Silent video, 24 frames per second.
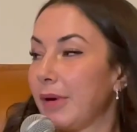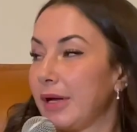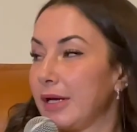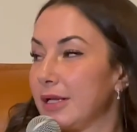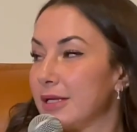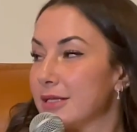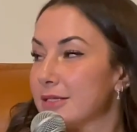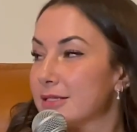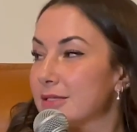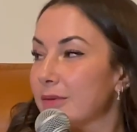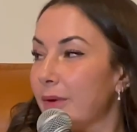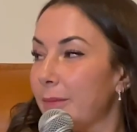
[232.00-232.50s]

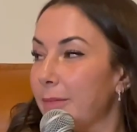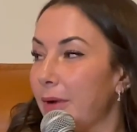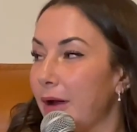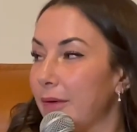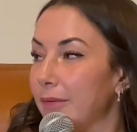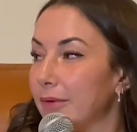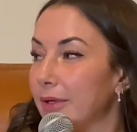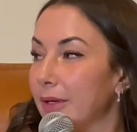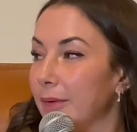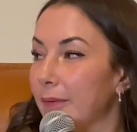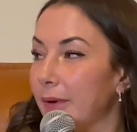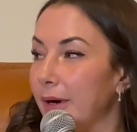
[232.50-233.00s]
buddies, so I'm not
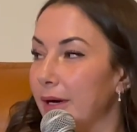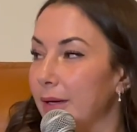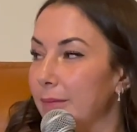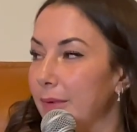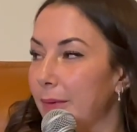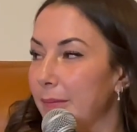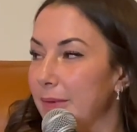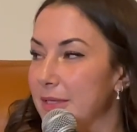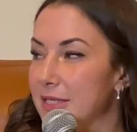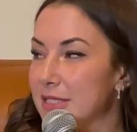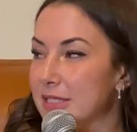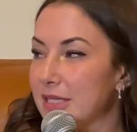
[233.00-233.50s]
really worried
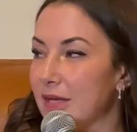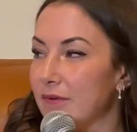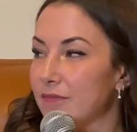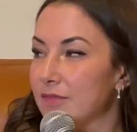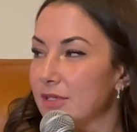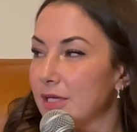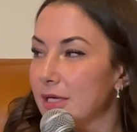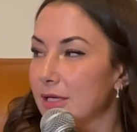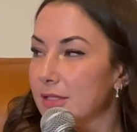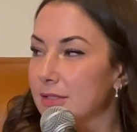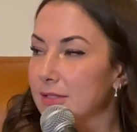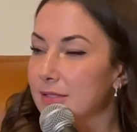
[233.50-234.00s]
about my
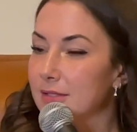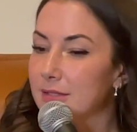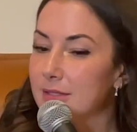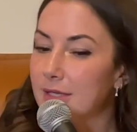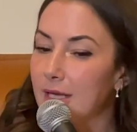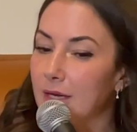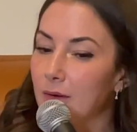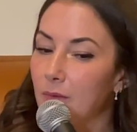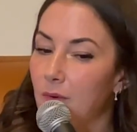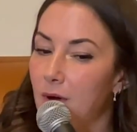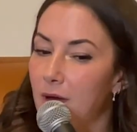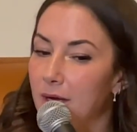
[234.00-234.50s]
safety. It's just
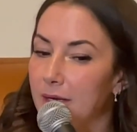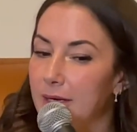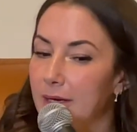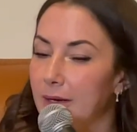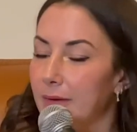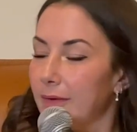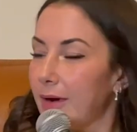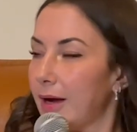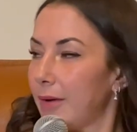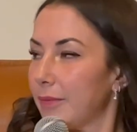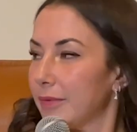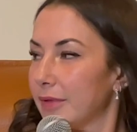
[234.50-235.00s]
like walking
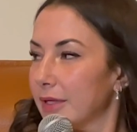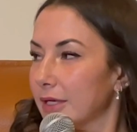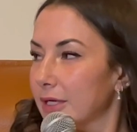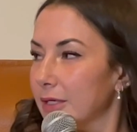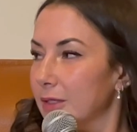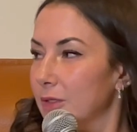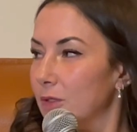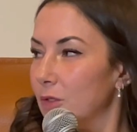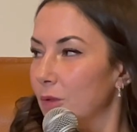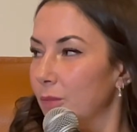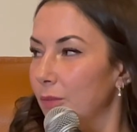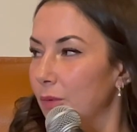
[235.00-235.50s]
around with like
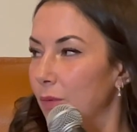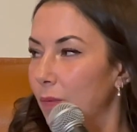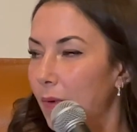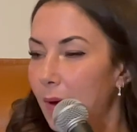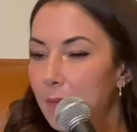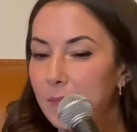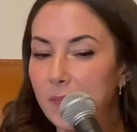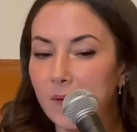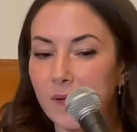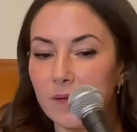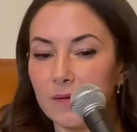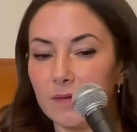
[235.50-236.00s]
a human
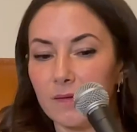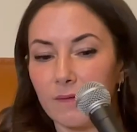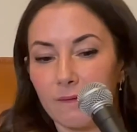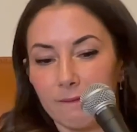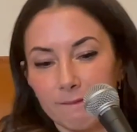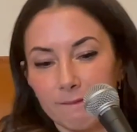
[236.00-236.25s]
weapon.